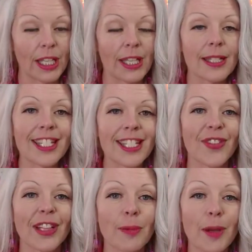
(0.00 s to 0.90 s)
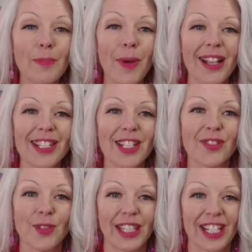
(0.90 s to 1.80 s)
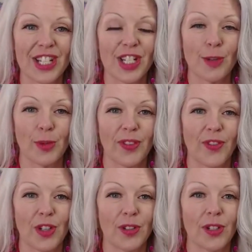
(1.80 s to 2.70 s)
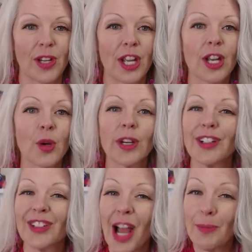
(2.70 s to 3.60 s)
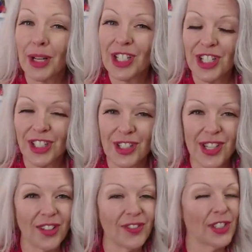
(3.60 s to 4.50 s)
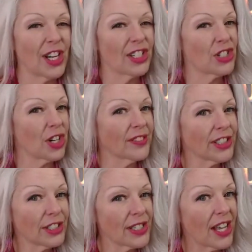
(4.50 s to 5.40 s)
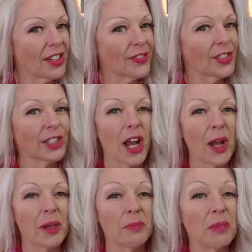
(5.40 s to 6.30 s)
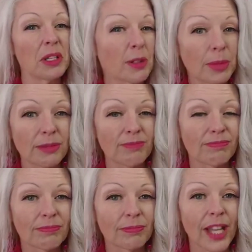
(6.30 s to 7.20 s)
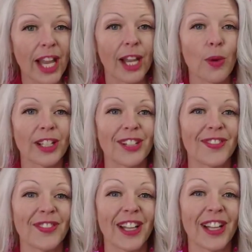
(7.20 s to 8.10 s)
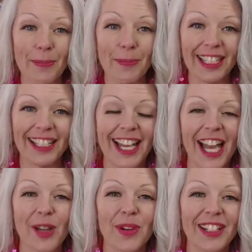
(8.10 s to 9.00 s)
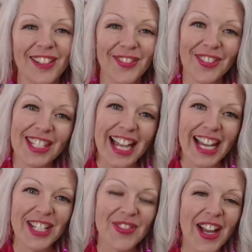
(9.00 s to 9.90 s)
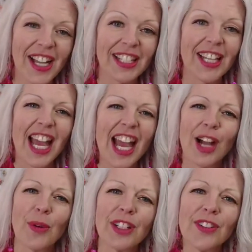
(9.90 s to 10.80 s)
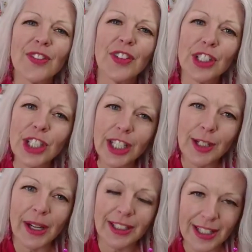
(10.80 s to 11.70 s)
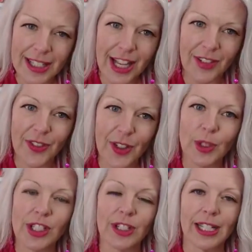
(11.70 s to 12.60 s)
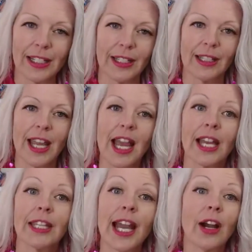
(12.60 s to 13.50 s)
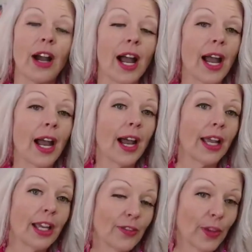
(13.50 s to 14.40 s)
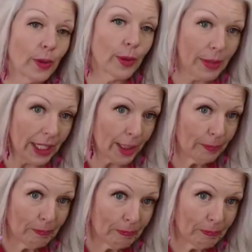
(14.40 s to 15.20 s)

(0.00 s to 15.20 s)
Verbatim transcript: is to develop a positive relationship with food, where you're not punishing yourself, you're not starving yourself, you're not miserable. I want you to feel happy. I want you to feel satisfied. I want you to feel good about yourself and what you're eating. Now, if it were me,